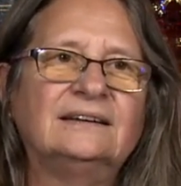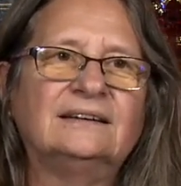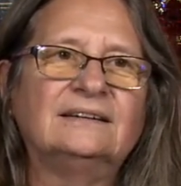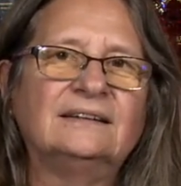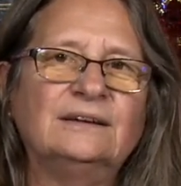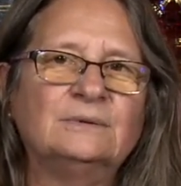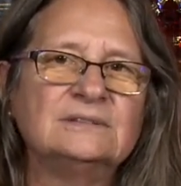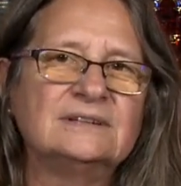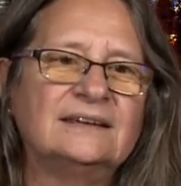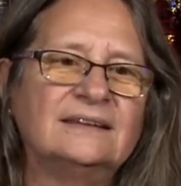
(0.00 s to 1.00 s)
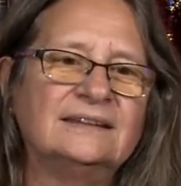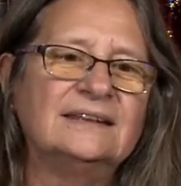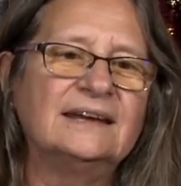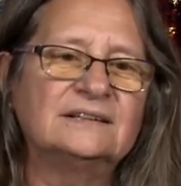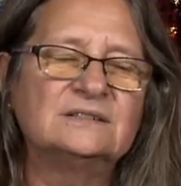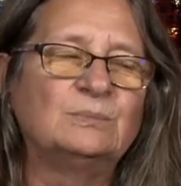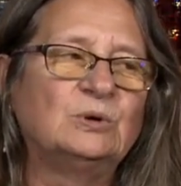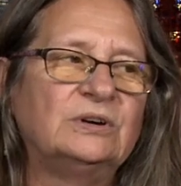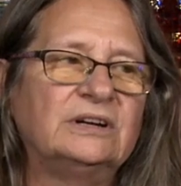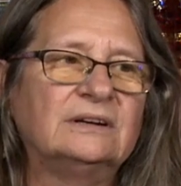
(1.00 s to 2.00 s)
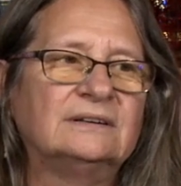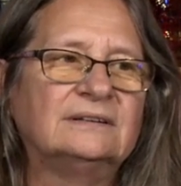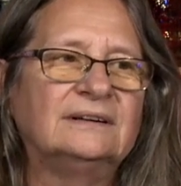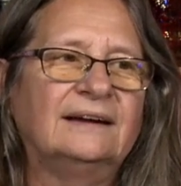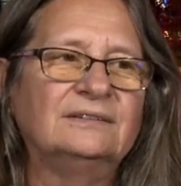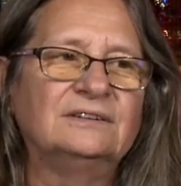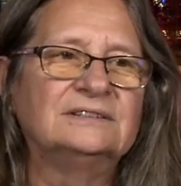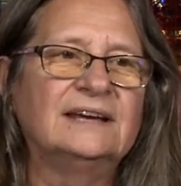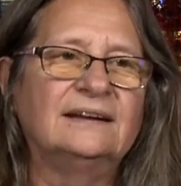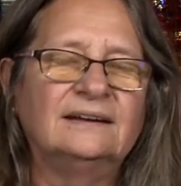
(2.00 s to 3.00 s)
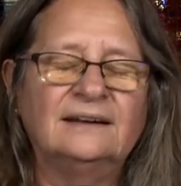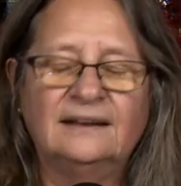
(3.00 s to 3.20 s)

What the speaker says: And it was like the next morning I looked at it,